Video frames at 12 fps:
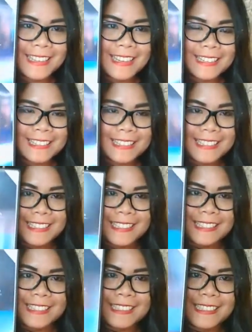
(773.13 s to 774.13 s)
Yes.
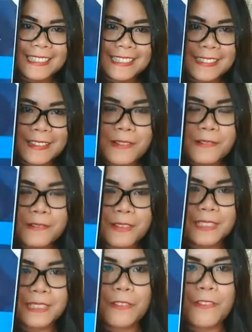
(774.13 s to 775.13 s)
Oh,
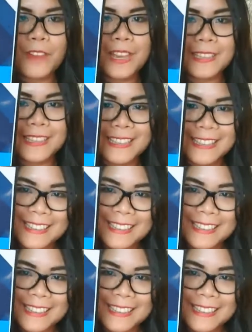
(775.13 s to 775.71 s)
it's reflecting.